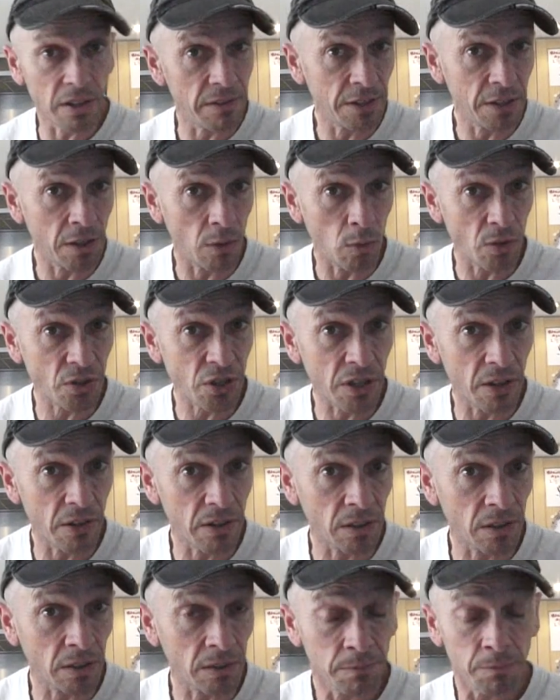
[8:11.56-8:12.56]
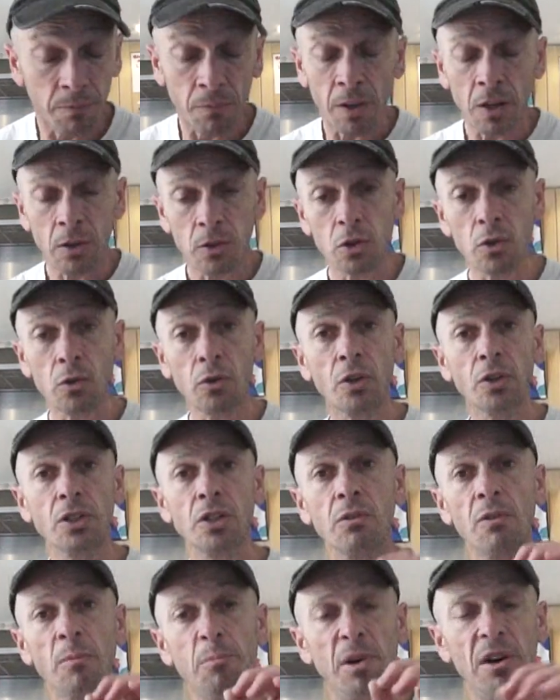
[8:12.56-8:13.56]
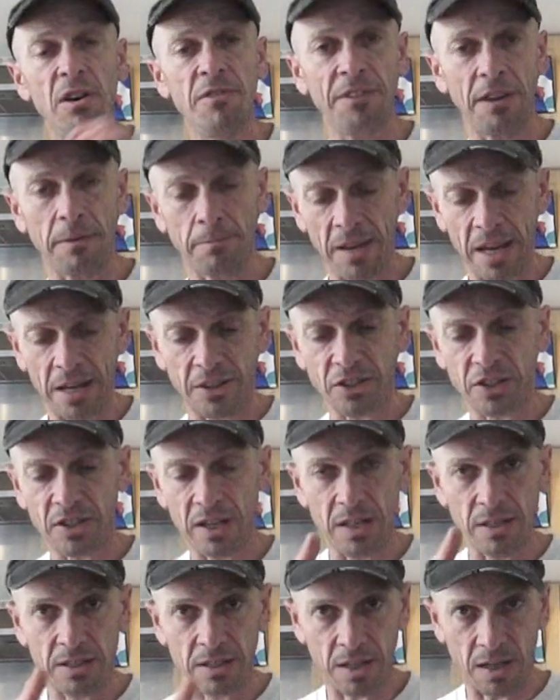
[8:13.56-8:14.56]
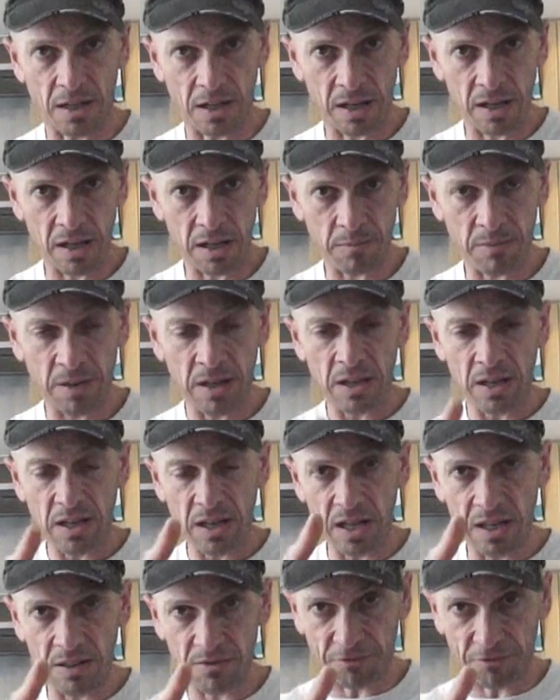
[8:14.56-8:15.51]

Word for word: even know what's going on. You could do a perfect mix in time, in